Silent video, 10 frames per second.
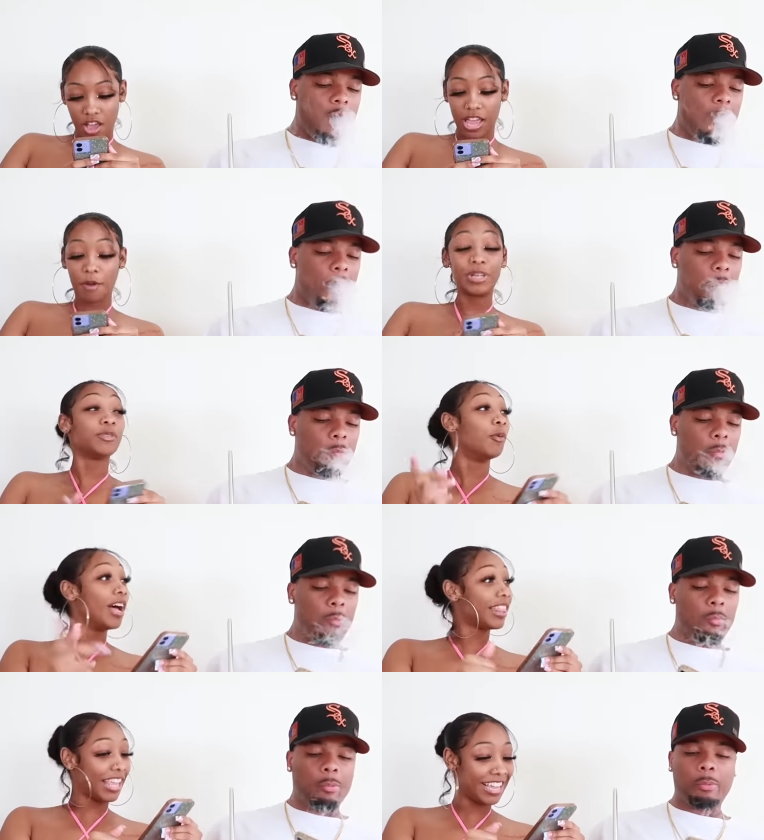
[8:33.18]
Speaker 1: Okay, what's
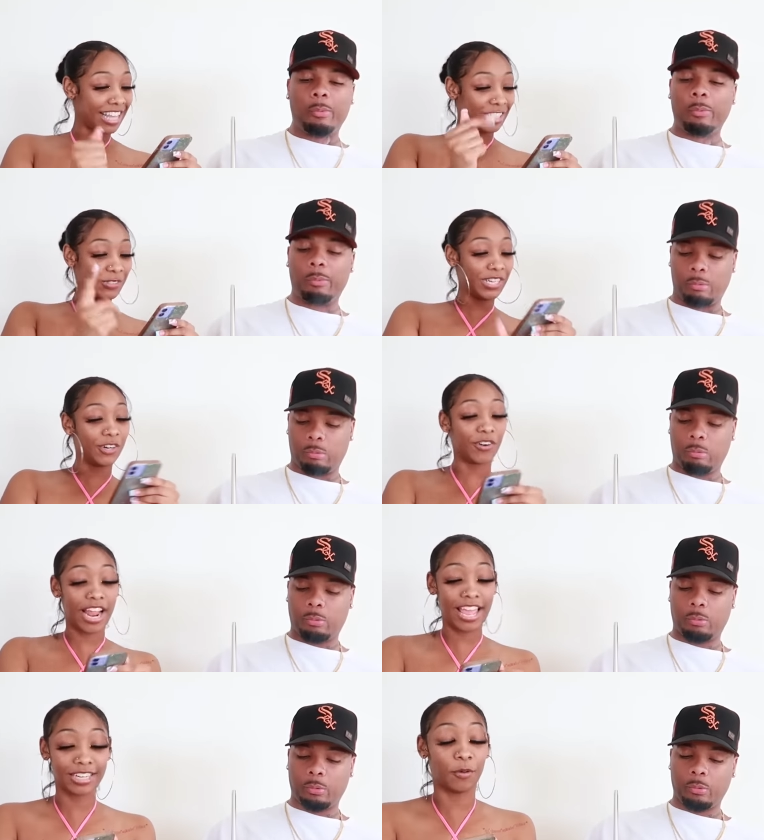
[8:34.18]
one thing that you
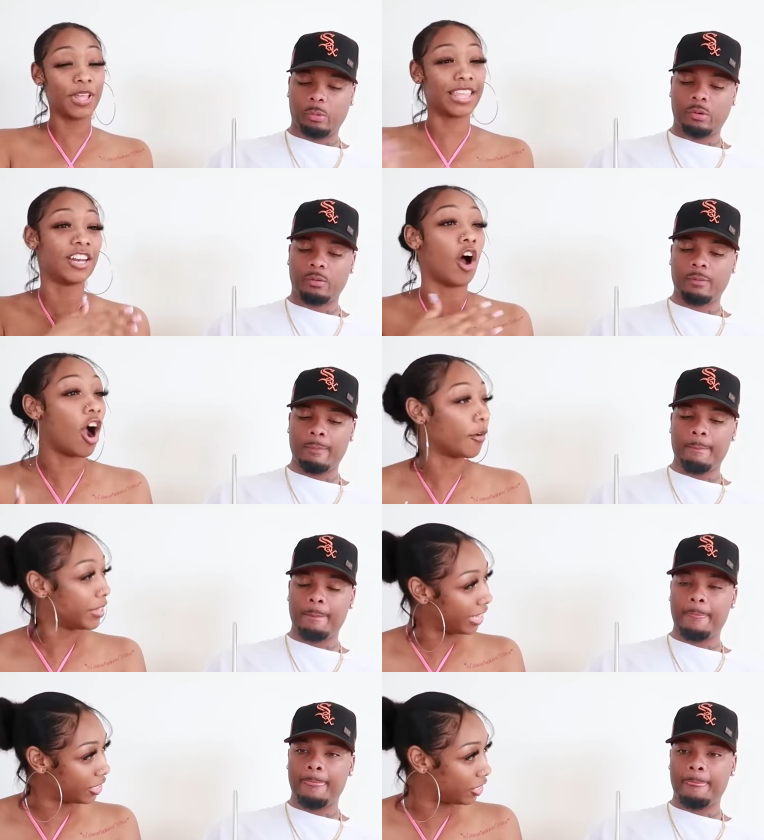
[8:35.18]
regret within our
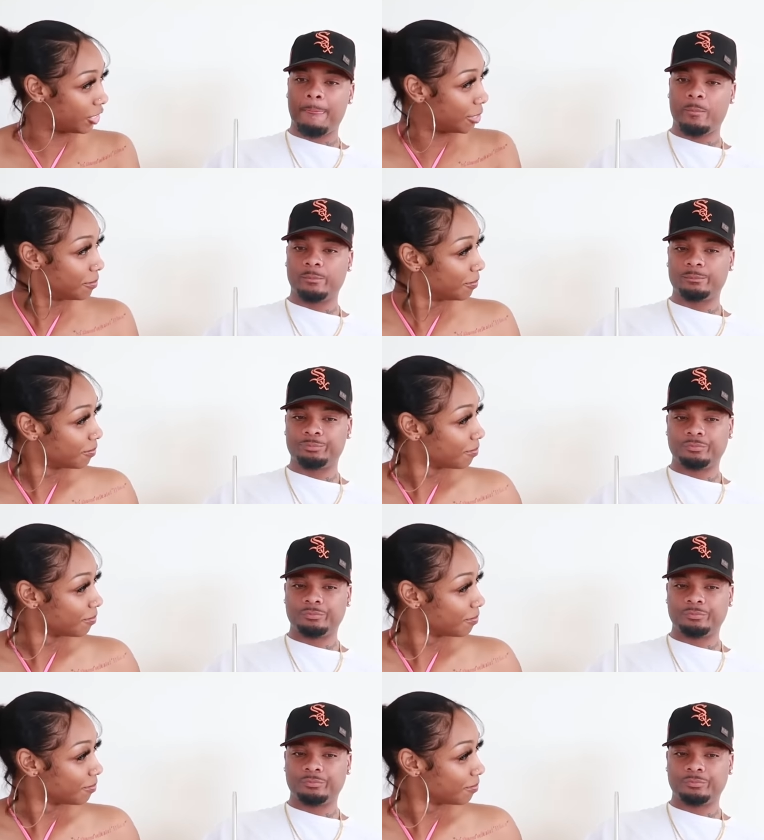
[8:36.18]
relationship?